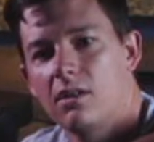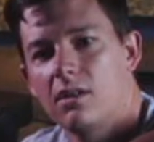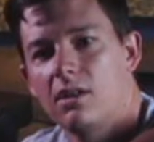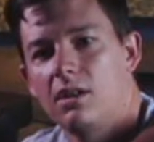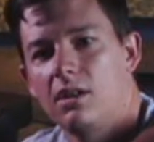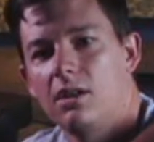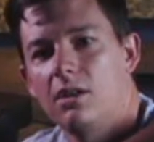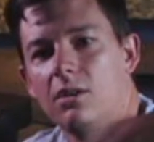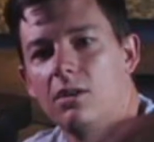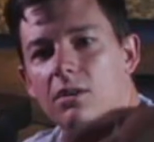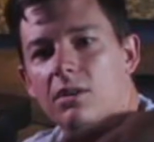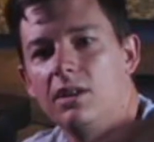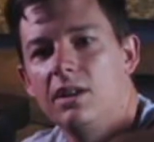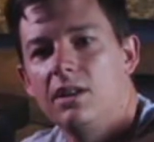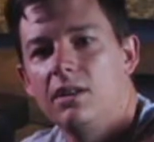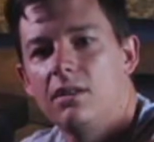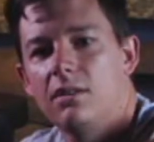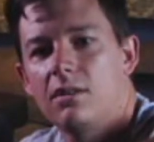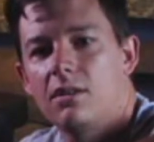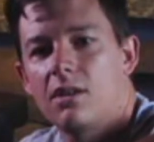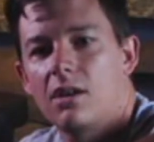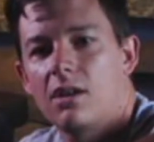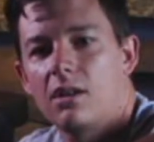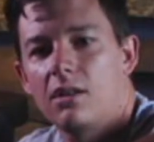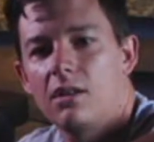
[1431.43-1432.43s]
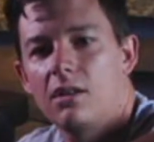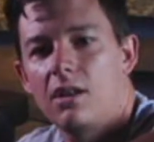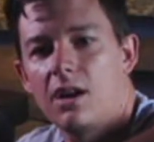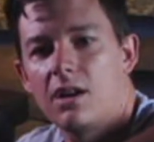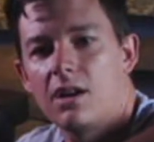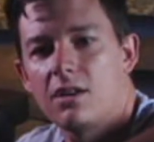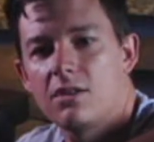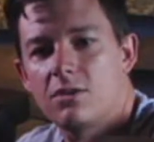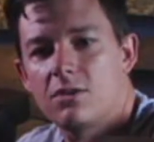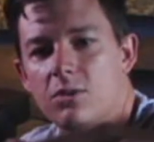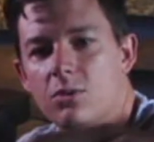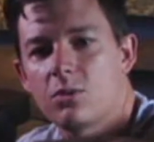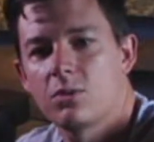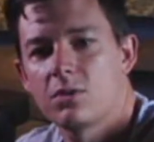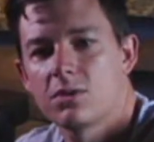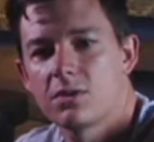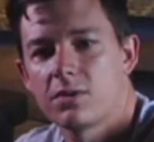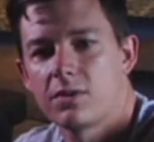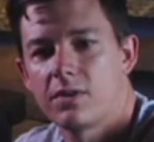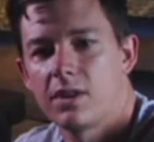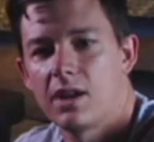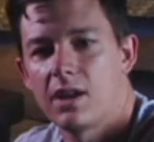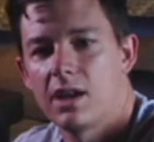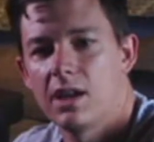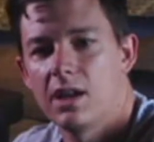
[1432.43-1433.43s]
You don't need a lot of tools
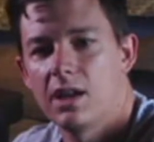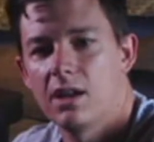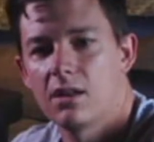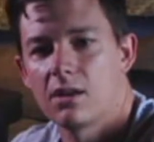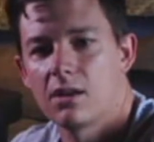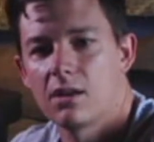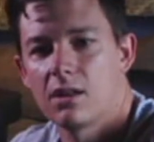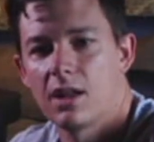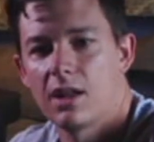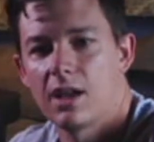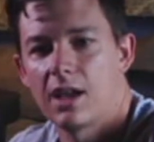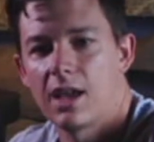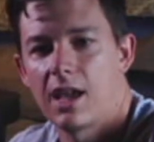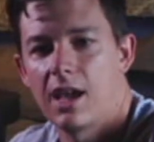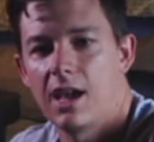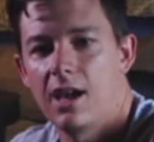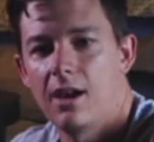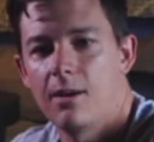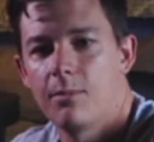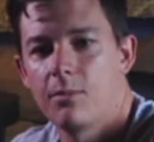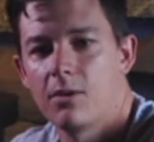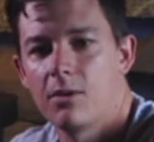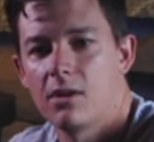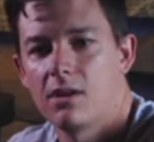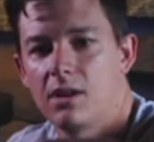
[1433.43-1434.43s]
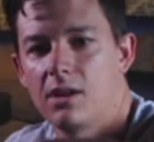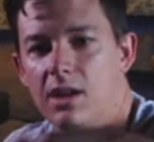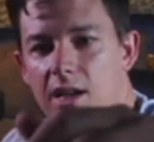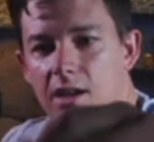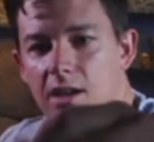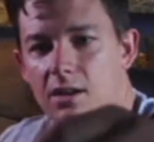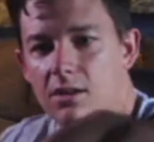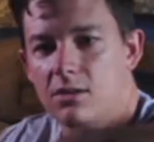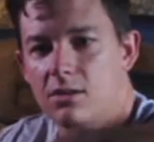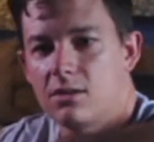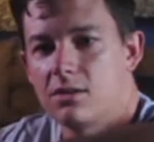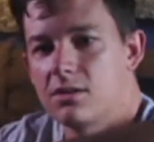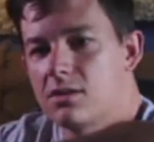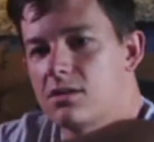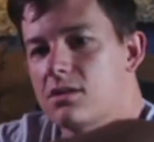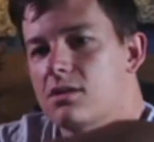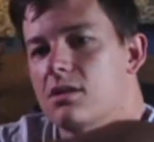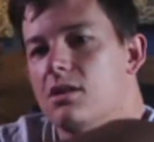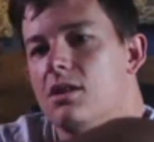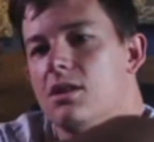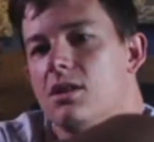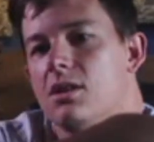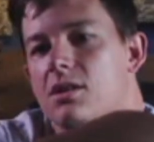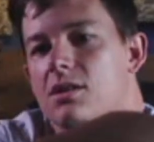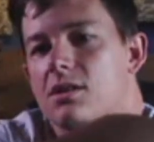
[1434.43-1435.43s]
for that either, like hammer, nails,
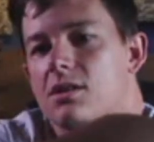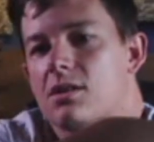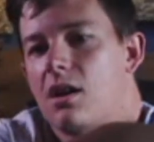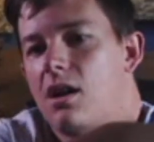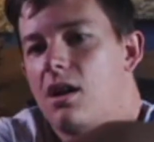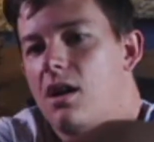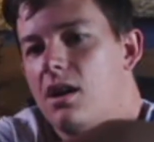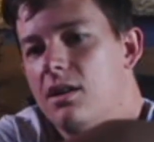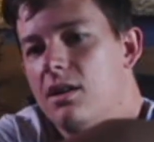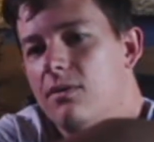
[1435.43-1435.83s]
saw.